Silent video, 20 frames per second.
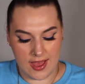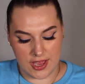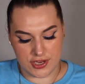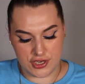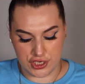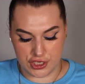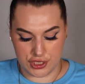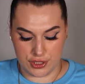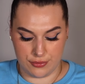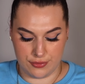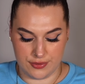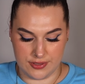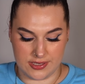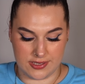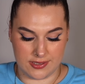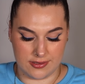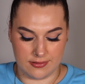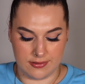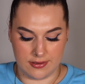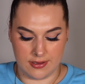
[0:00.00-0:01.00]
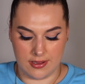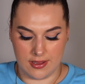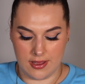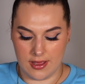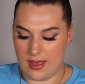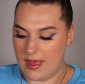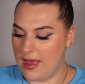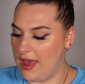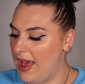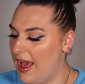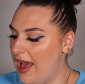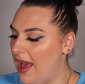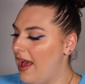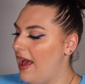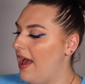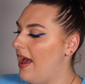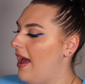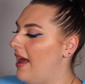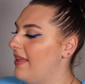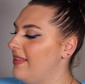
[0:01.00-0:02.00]
Shoes,
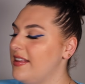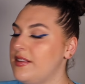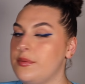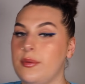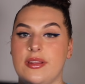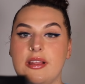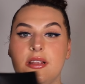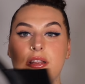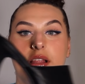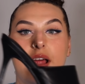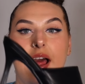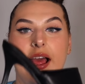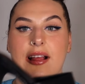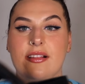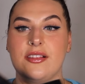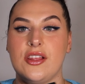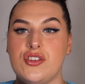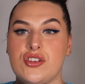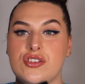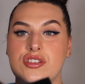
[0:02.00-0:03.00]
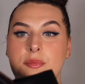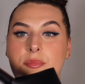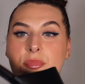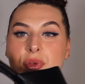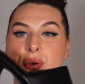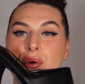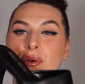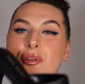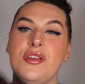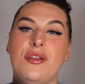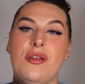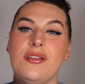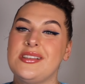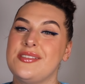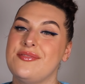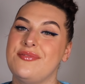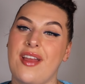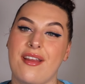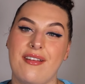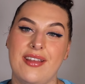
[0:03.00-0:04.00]
and this is what they look like. They're just a mule, you know,
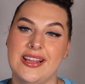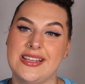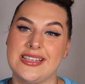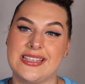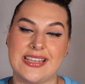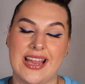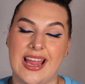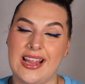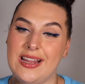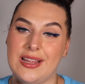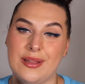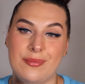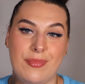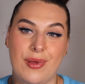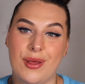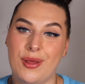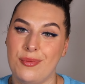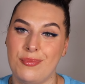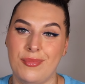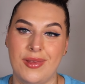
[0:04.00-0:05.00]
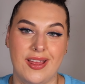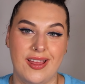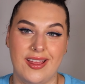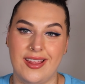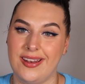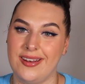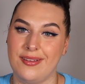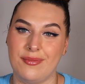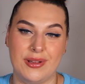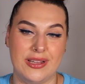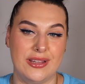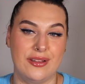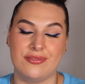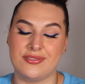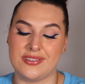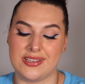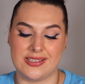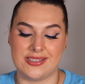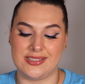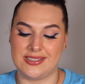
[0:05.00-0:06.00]
this is very in style at the moment. We
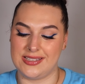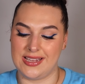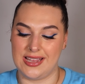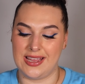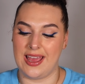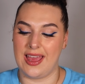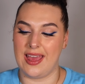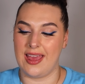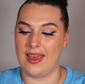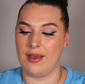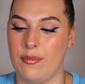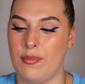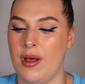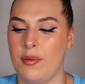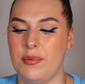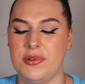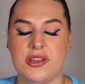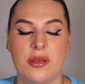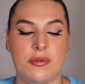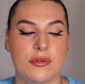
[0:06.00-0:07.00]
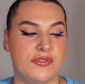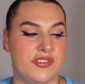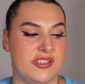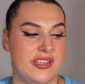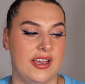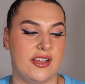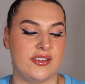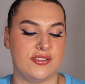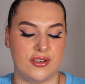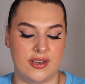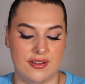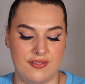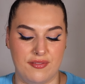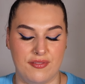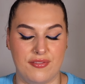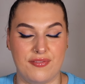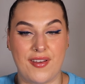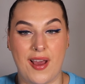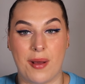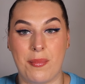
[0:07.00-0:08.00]
love to see it. Well, we don't love to see it because I didn't
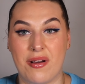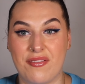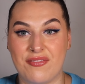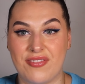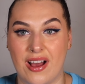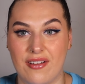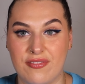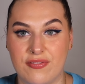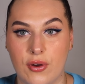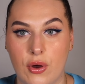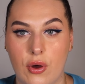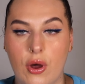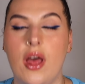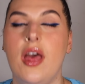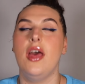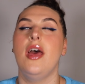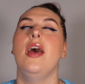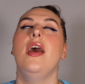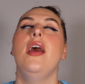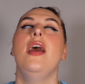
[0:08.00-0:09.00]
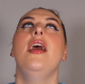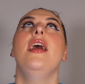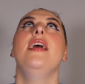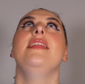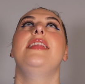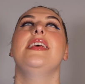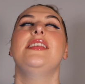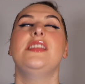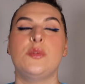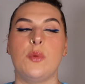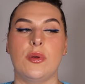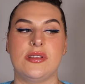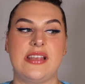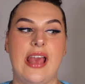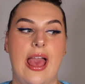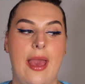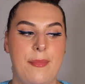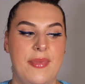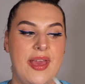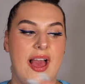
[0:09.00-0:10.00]
even fit on my fat foot. This is what's
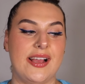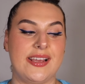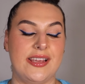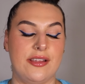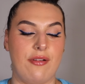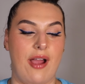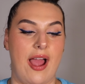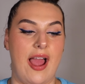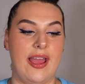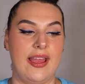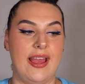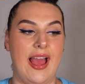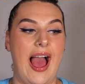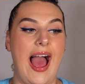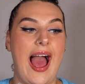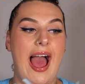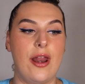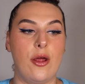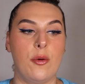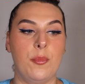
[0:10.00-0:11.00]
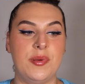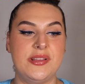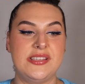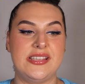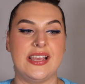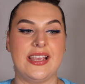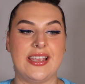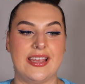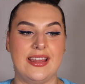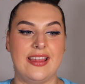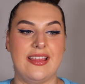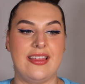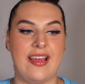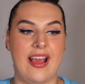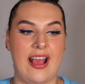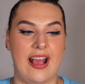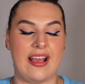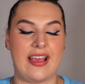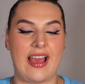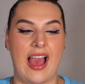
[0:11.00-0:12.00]
getting me aggy, right? I don't particularly
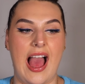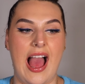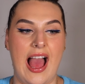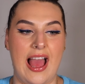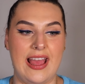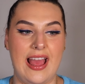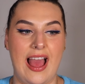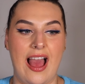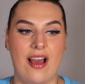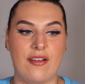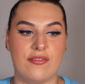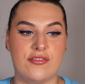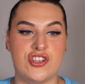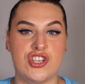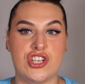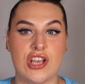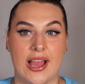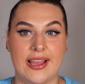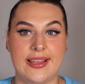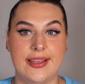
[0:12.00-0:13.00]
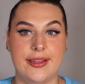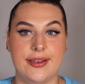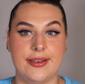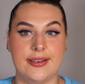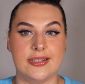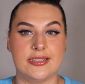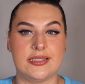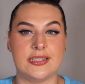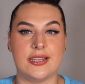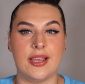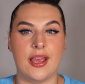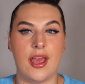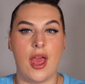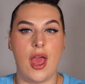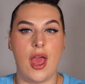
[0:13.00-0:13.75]
think I have giant